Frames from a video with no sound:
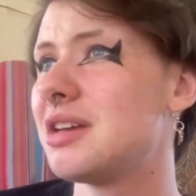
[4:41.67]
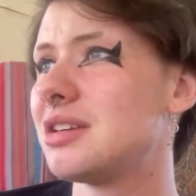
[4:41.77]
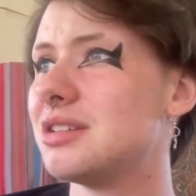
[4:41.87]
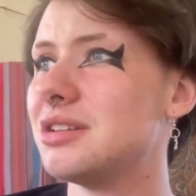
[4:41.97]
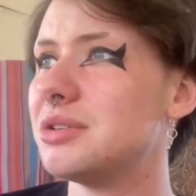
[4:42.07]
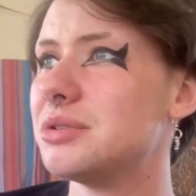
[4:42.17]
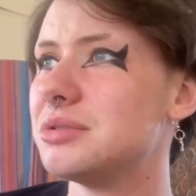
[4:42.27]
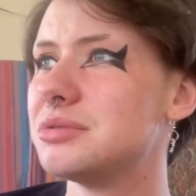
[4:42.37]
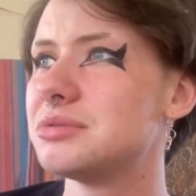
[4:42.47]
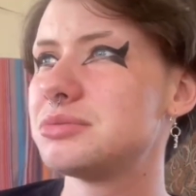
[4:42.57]
you know
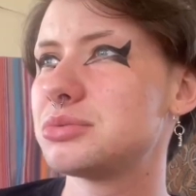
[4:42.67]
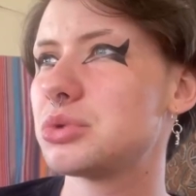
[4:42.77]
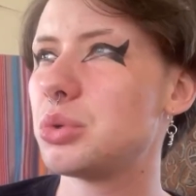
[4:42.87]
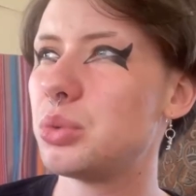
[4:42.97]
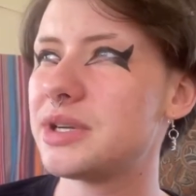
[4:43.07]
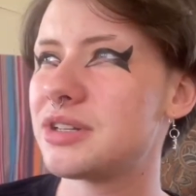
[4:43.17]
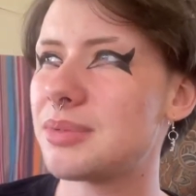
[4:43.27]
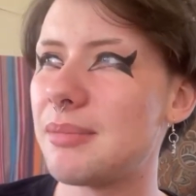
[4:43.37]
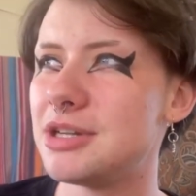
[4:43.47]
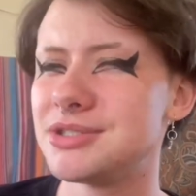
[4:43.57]
weird
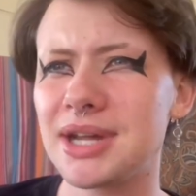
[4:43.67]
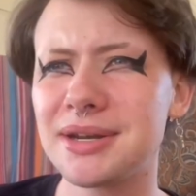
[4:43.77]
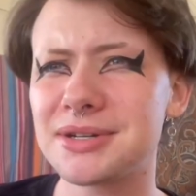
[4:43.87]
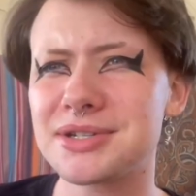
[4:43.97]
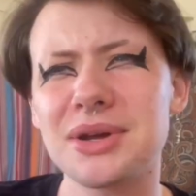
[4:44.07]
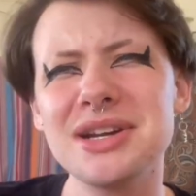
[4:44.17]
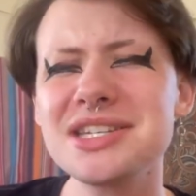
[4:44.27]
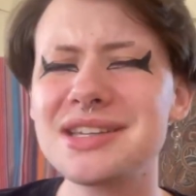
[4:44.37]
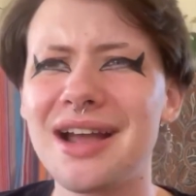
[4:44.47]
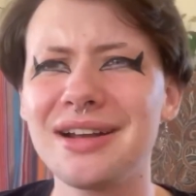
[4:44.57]
about my gender so I just
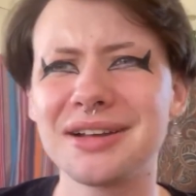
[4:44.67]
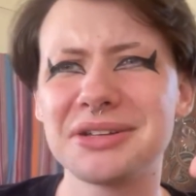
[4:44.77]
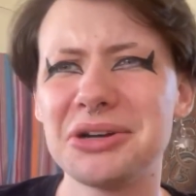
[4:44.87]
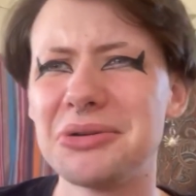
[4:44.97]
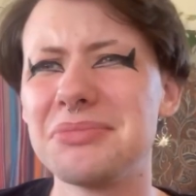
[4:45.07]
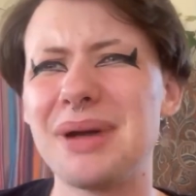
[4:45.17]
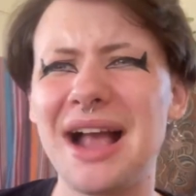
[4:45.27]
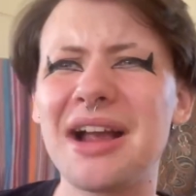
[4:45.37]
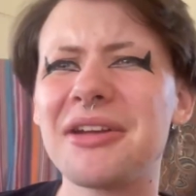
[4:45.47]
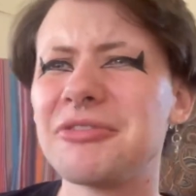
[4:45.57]
kind of go
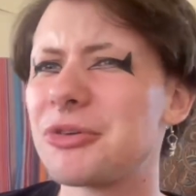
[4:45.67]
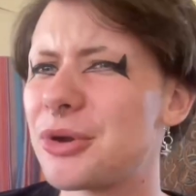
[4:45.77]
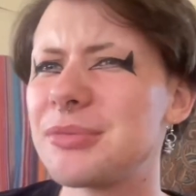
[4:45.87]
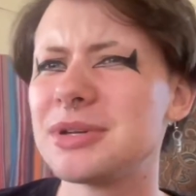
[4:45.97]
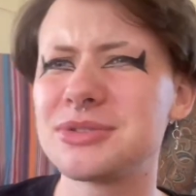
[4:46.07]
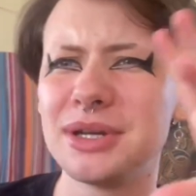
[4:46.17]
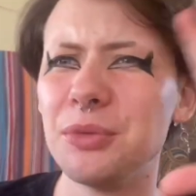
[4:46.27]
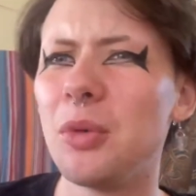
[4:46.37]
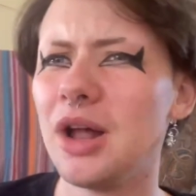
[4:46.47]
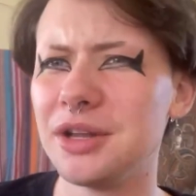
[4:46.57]
back and forth between
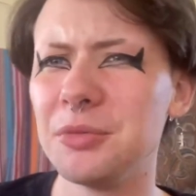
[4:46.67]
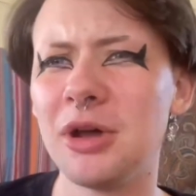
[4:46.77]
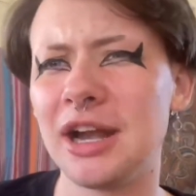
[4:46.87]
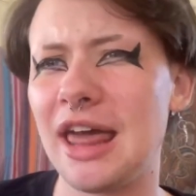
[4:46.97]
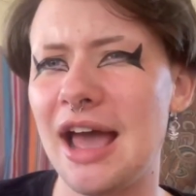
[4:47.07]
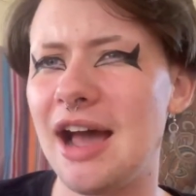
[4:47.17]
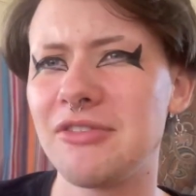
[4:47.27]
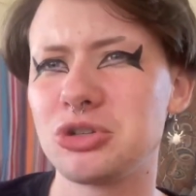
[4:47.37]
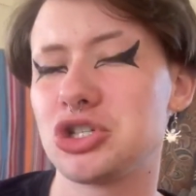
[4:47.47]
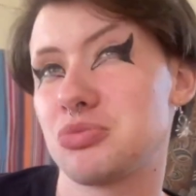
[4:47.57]
one and one and a half
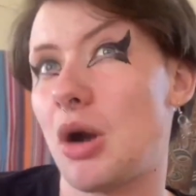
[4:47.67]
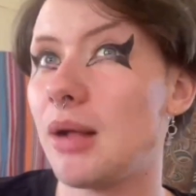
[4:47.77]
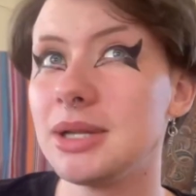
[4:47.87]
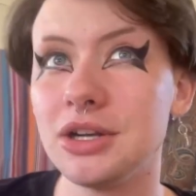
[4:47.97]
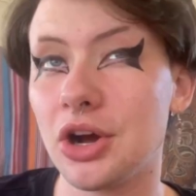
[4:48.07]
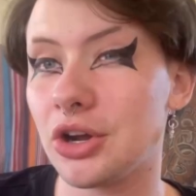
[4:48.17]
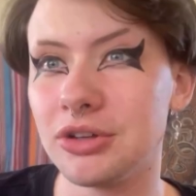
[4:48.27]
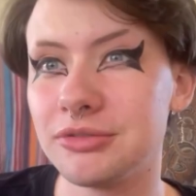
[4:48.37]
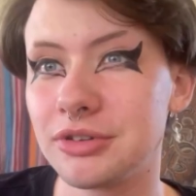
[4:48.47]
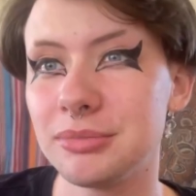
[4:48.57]
which is probably not good
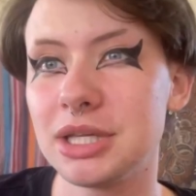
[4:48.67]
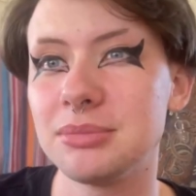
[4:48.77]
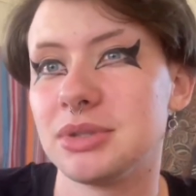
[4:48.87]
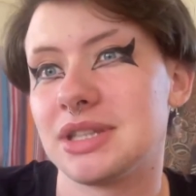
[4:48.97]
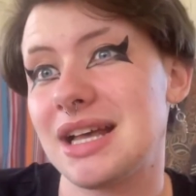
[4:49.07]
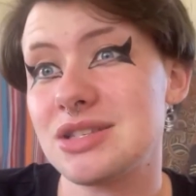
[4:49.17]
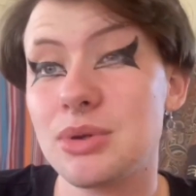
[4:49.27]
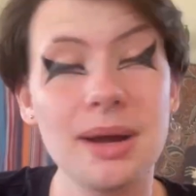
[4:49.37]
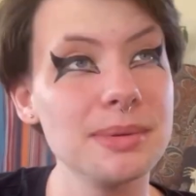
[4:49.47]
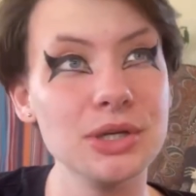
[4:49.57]
for me but that's what
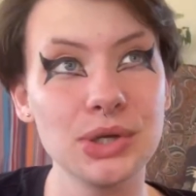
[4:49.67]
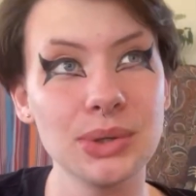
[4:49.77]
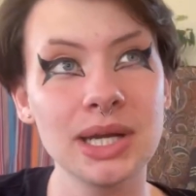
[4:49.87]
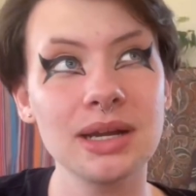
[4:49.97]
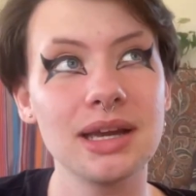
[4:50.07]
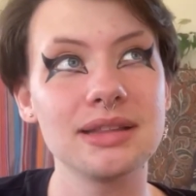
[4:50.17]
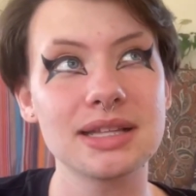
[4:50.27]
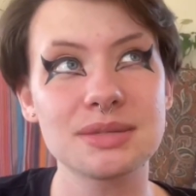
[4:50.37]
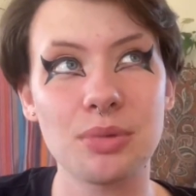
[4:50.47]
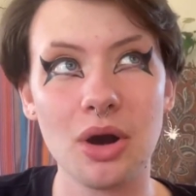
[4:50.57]
I've been doing and
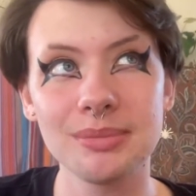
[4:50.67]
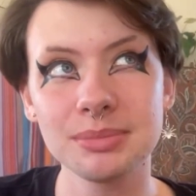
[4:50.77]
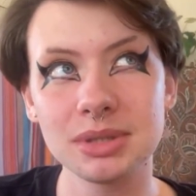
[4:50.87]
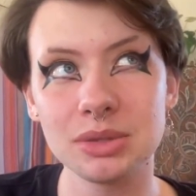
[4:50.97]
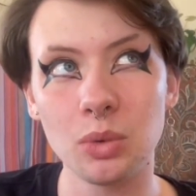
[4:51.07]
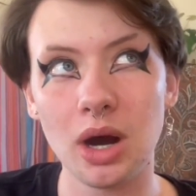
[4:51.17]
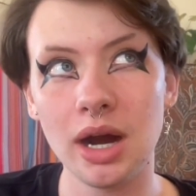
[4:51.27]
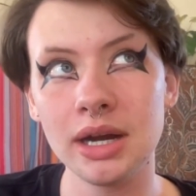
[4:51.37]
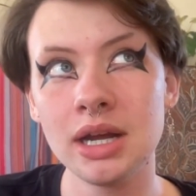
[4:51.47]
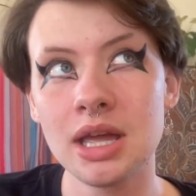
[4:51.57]
that's probably
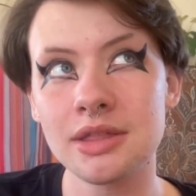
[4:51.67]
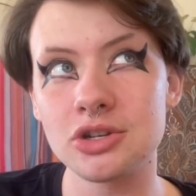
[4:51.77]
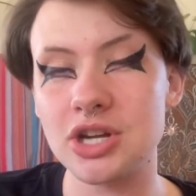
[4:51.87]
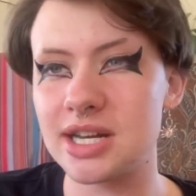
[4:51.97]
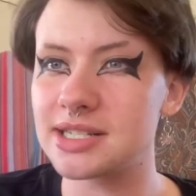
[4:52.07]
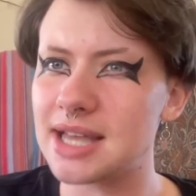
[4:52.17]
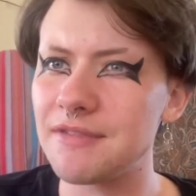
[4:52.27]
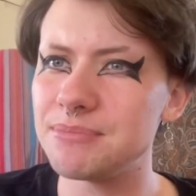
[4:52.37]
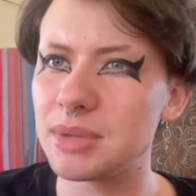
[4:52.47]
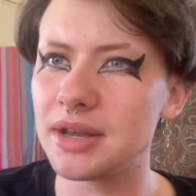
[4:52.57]
why the changes
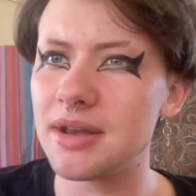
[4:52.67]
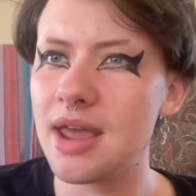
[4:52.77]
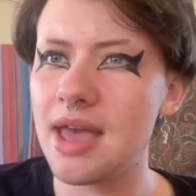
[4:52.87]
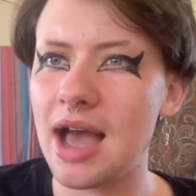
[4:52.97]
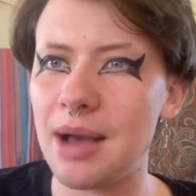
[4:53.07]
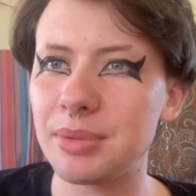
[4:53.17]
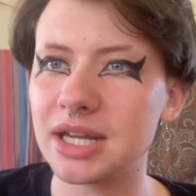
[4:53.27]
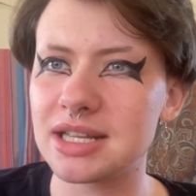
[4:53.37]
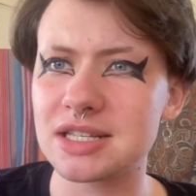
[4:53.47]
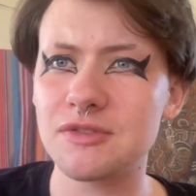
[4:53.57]
haven't been happening
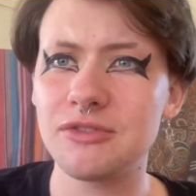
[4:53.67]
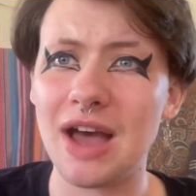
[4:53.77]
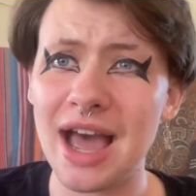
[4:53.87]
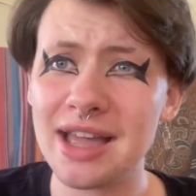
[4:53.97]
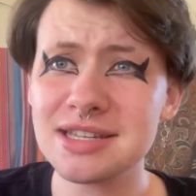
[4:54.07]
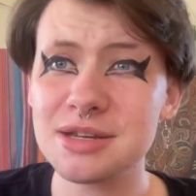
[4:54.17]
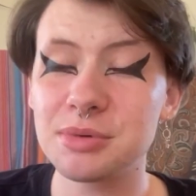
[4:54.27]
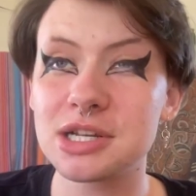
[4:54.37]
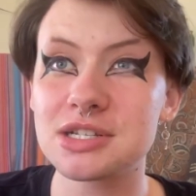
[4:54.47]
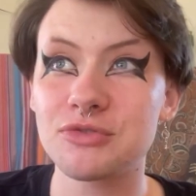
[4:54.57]
as fast
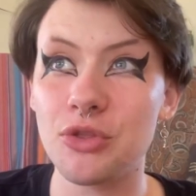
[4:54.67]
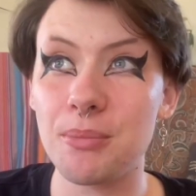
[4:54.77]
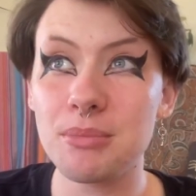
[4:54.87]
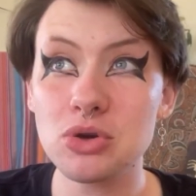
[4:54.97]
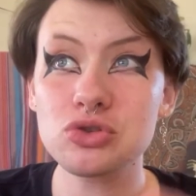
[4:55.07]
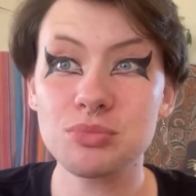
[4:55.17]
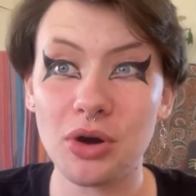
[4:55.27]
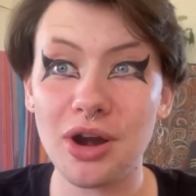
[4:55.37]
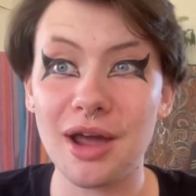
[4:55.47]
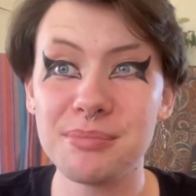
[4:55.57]
because for the most
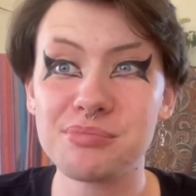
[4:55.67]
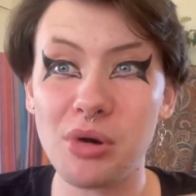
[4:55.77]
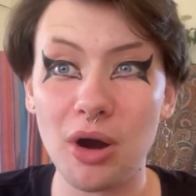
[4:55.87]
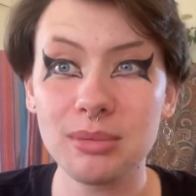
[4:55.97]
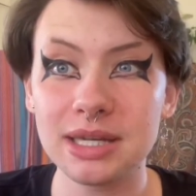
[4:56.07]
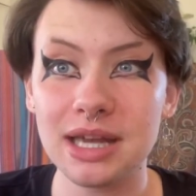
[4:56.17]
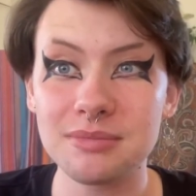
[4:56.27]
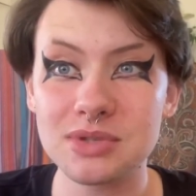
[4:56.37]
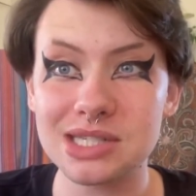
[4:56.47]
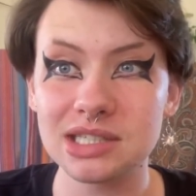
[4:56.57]
part, I probably am
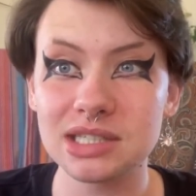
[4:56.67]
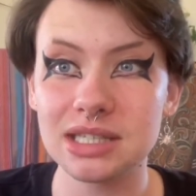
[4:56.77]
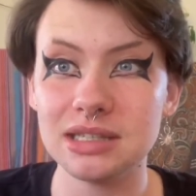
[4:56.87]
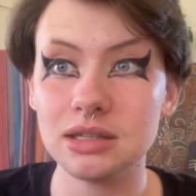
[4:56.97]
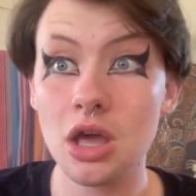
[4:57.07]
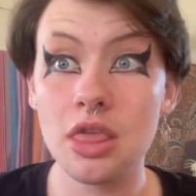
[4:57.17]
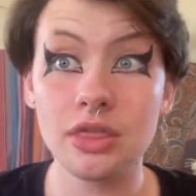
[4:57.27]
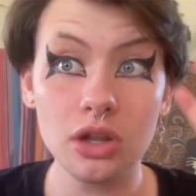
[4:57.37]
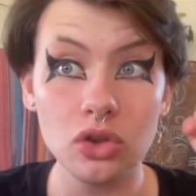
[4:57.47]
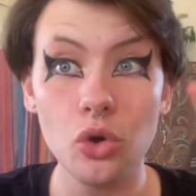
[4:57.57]
still in the
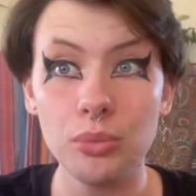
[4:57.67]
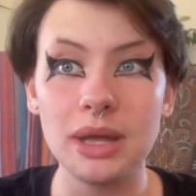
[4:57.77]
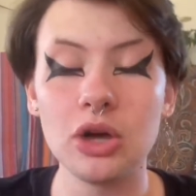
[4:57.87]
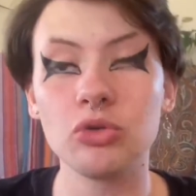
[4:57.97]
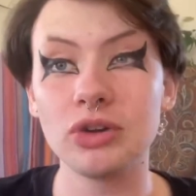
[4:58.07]
low male